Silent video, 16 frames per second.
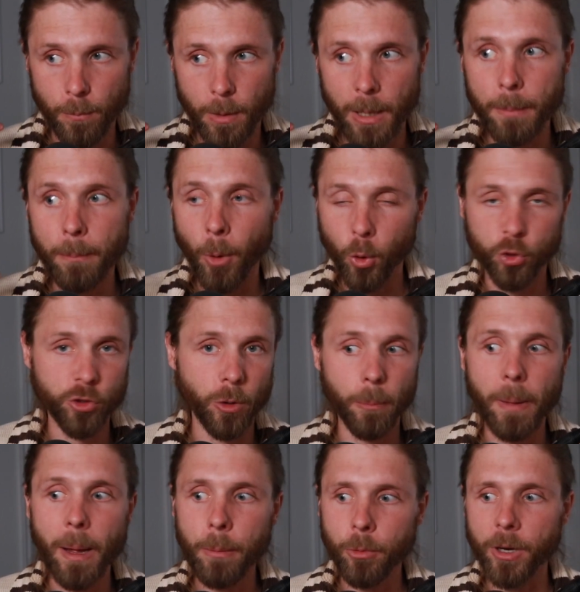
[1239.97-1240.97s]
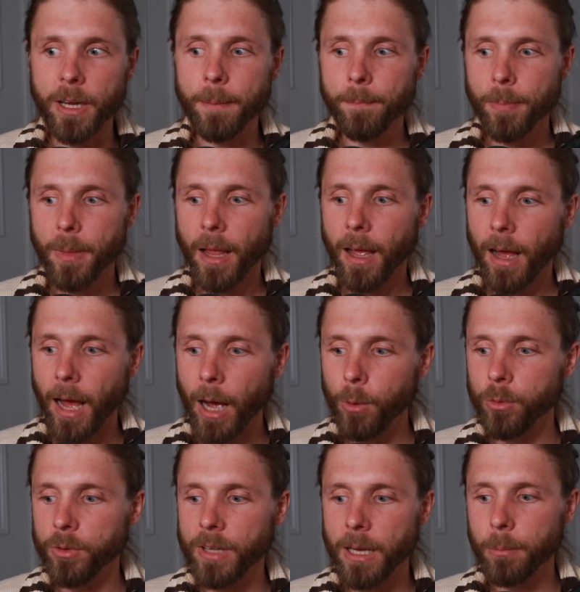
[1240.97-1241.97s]
emotional memory, I
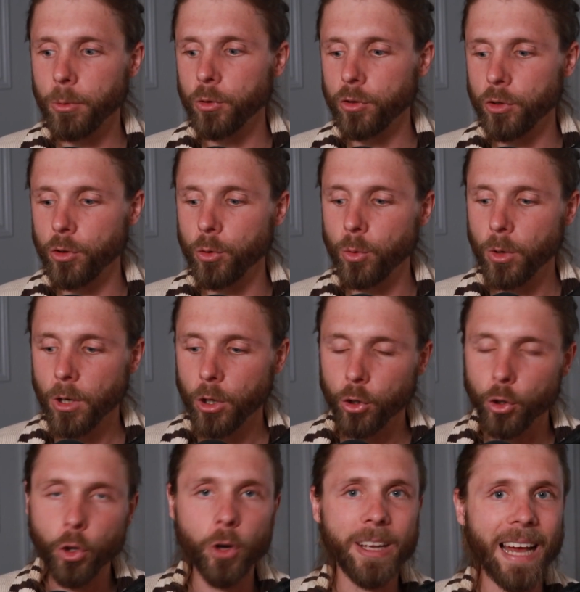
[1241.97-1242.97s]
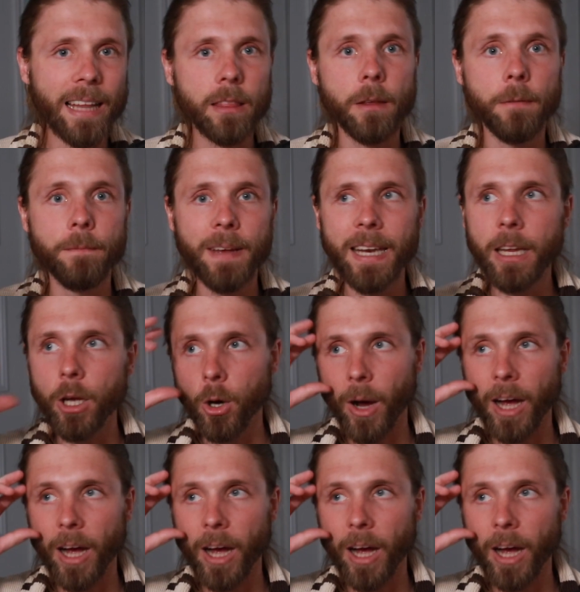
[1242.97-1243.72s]
was able to look at the video.